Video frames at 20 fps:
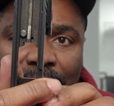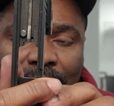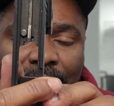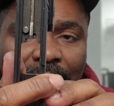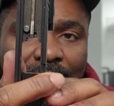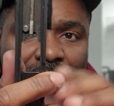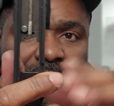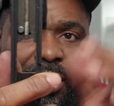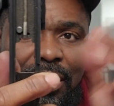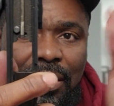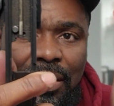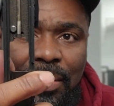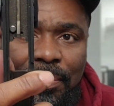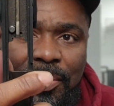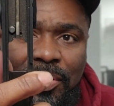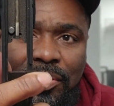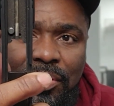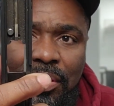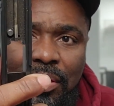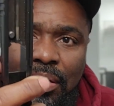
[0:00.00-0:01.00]
that kind of led me
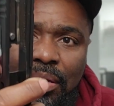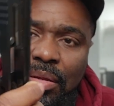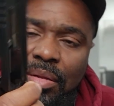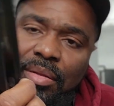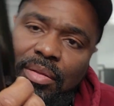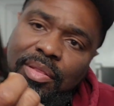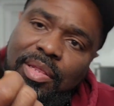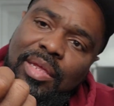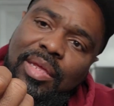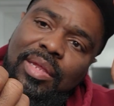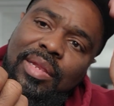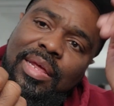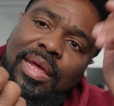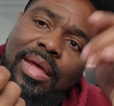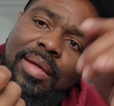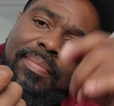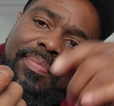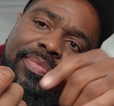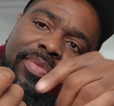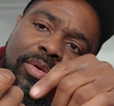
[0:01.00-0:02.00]
to the thinking
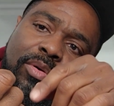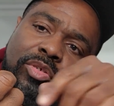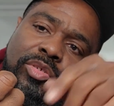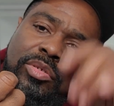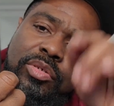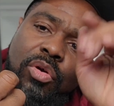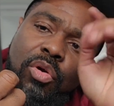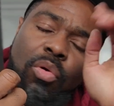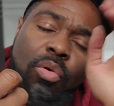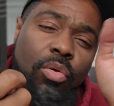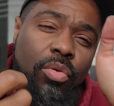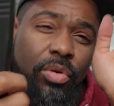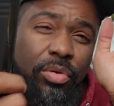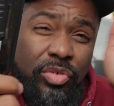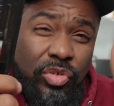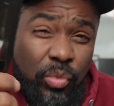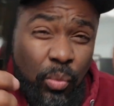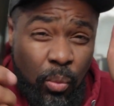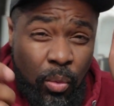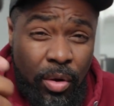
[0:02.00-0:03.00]
that those
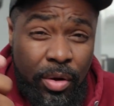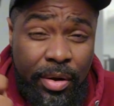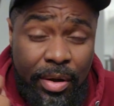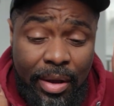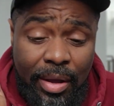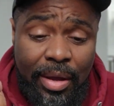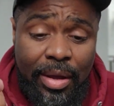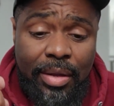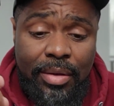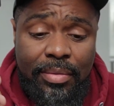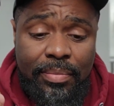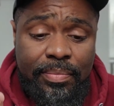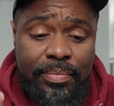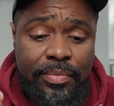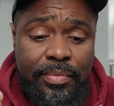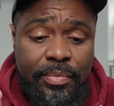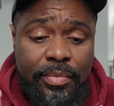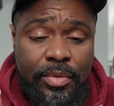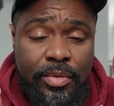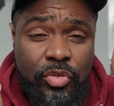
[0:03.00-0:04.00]
corners were not
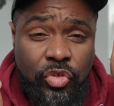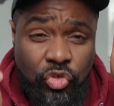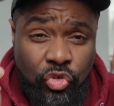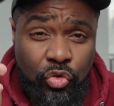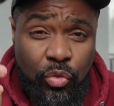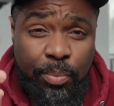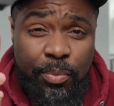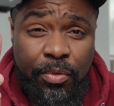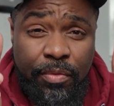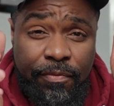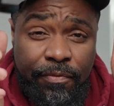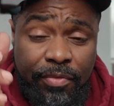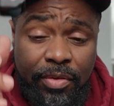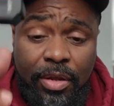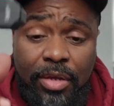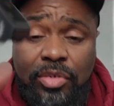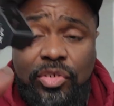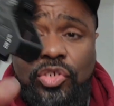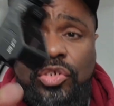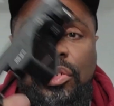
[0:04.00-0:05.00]
super
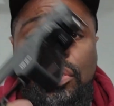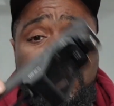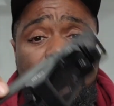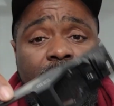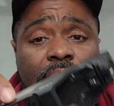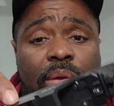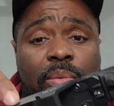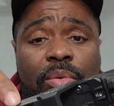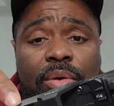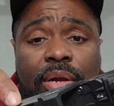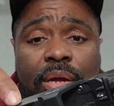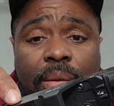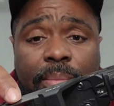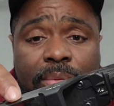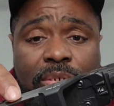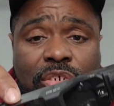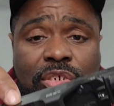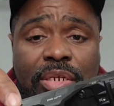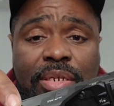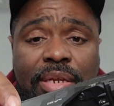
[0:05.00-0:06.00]
flush. They were not
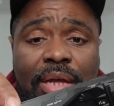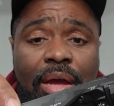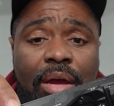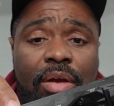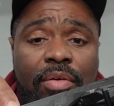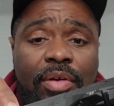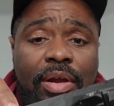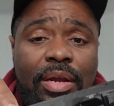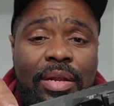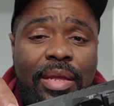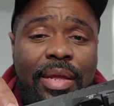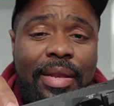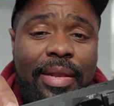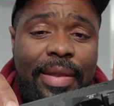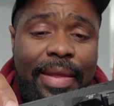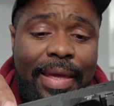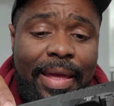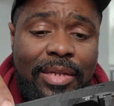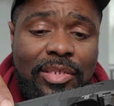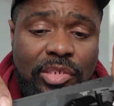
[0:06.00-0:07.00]
machined out correctly.
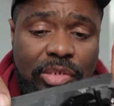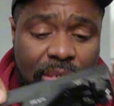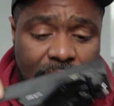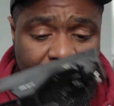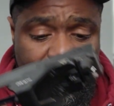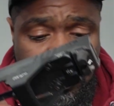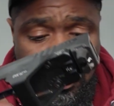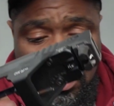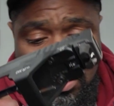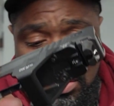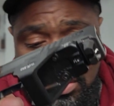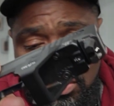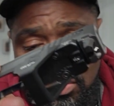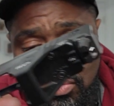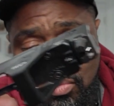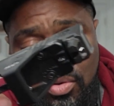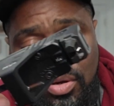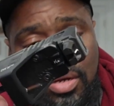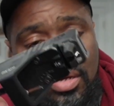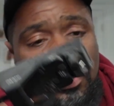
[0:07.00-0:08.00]
And that's
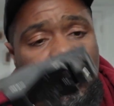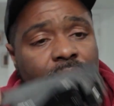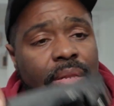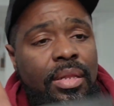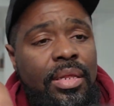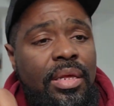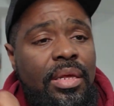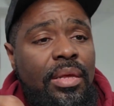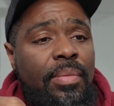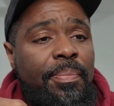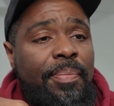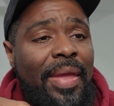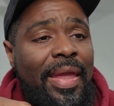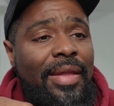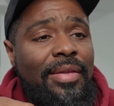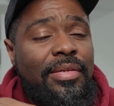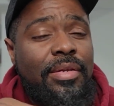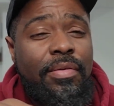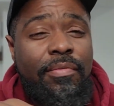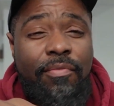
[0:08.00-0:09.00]
what the
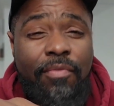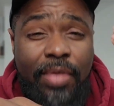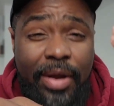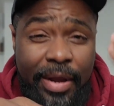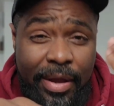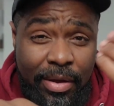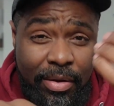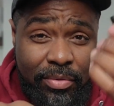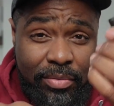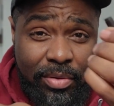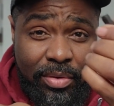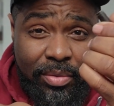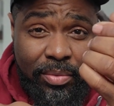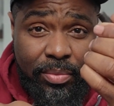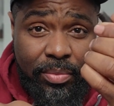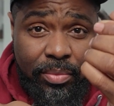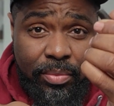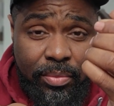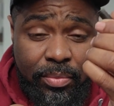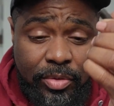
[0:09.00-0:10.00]
painted round
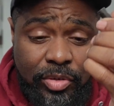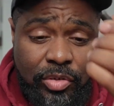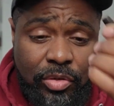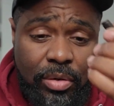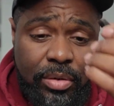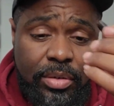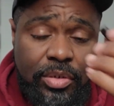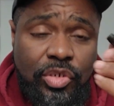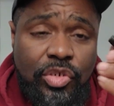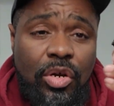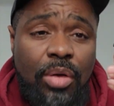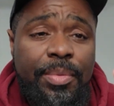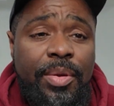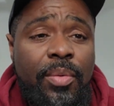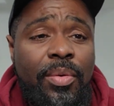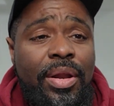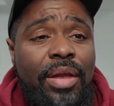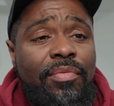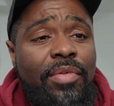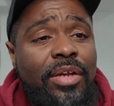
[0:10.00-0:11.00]
was starting to show me.
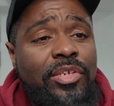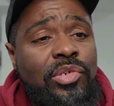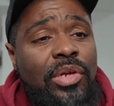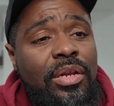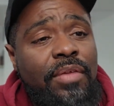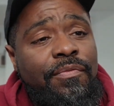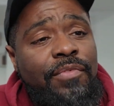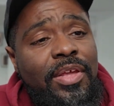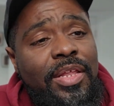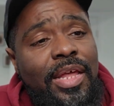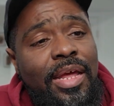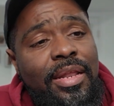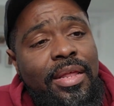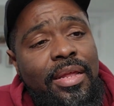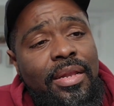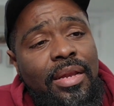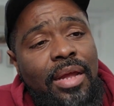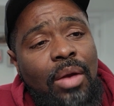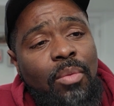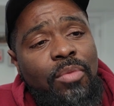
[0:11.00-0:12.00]
Whenever I tried to feed that
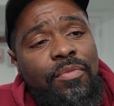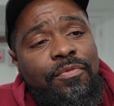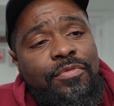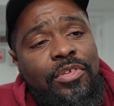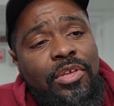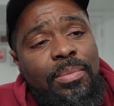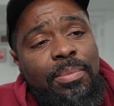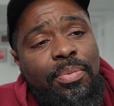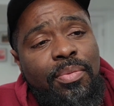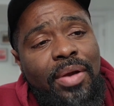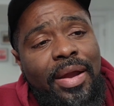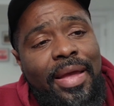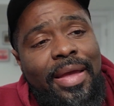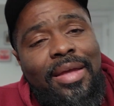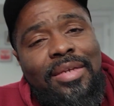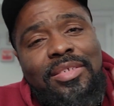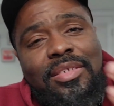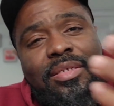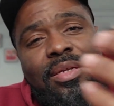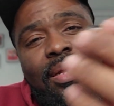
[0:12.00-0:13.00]
in, I would see
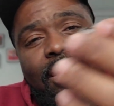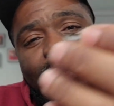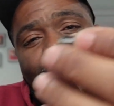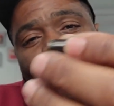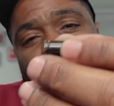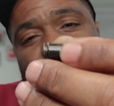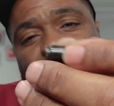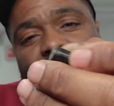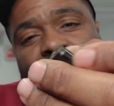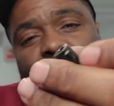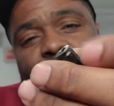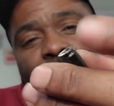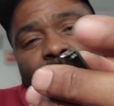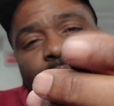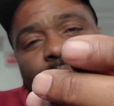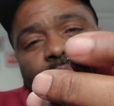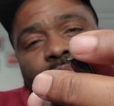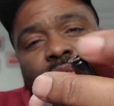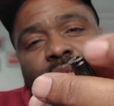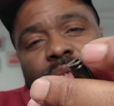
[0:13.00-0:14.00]
brass that was
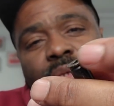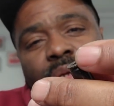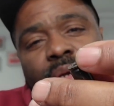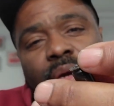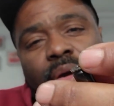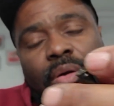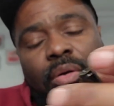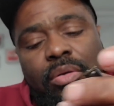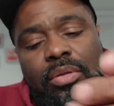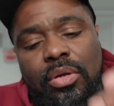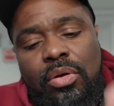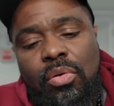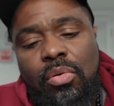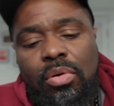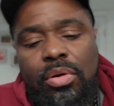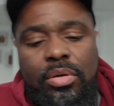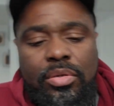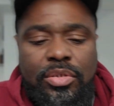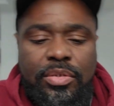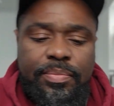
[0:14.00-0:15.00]
exposed on the
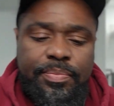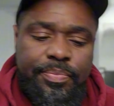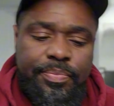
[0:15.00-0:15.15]
corners.